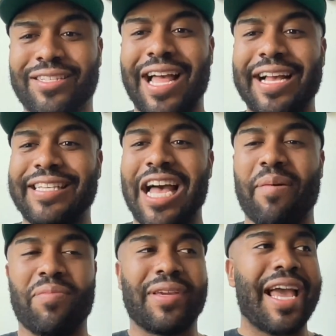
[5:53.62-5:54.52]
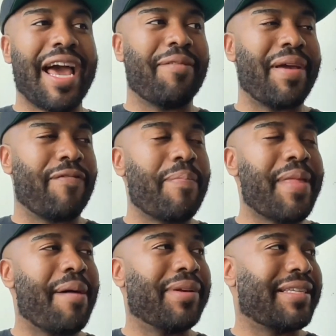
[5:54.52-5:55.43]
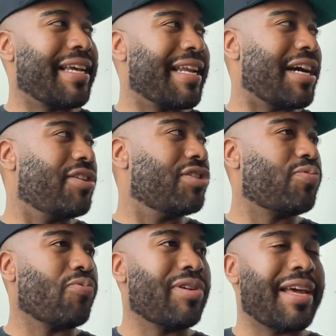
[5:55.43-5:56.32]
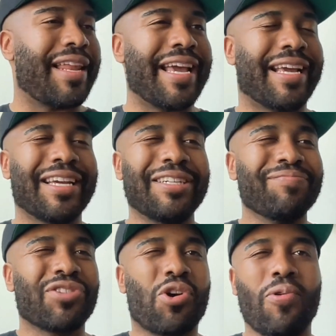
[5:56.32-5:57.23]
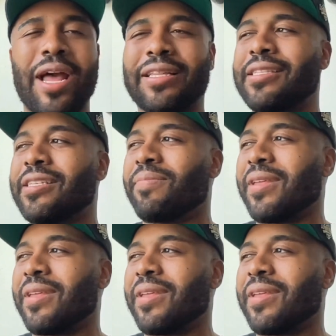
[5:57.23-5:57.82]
last album, he had a man. If I'm not mistaken, I could have sworn that like Kodak did something